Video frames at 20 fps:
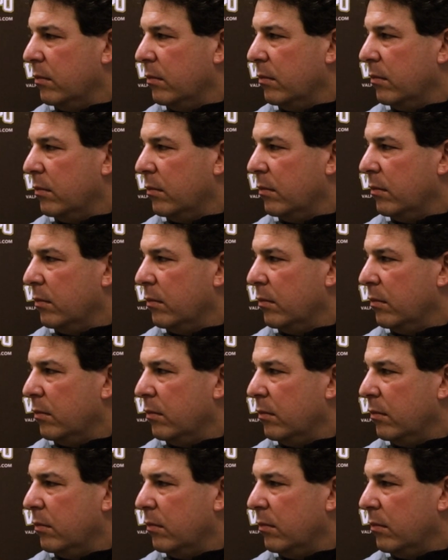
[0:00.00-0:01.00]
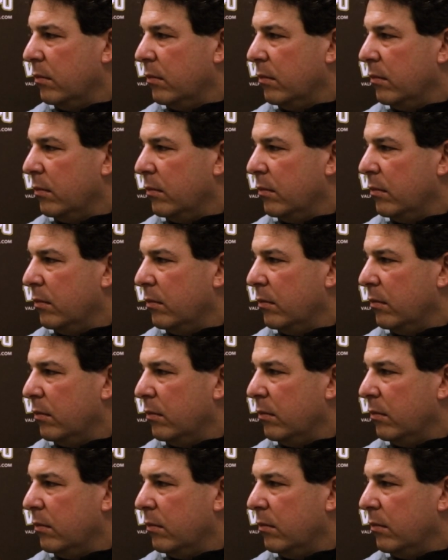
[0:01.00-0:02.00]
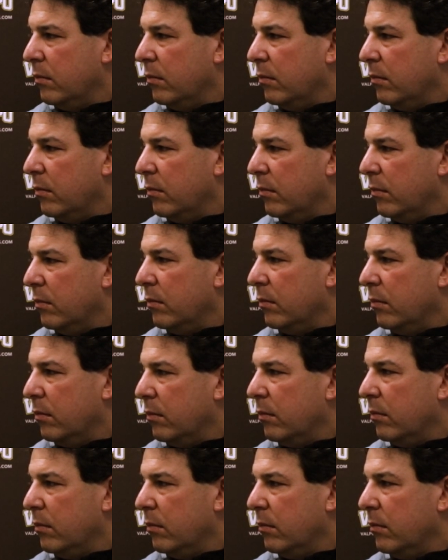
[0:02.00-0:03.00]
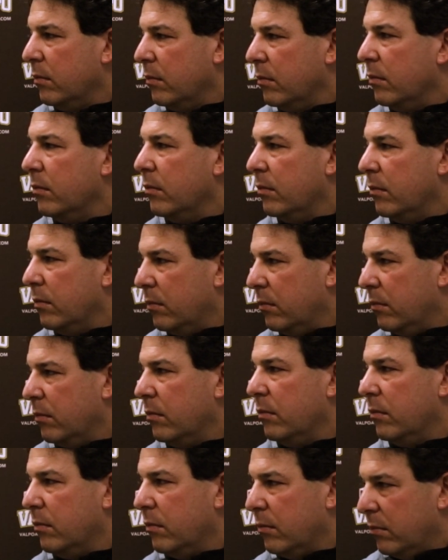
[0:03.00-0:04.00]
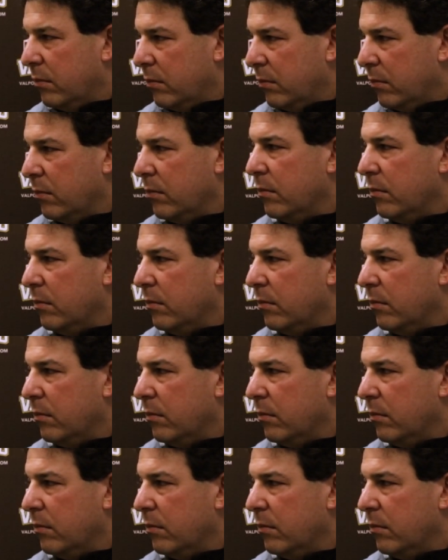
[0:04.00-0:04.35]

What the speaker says: The person shown says nothing.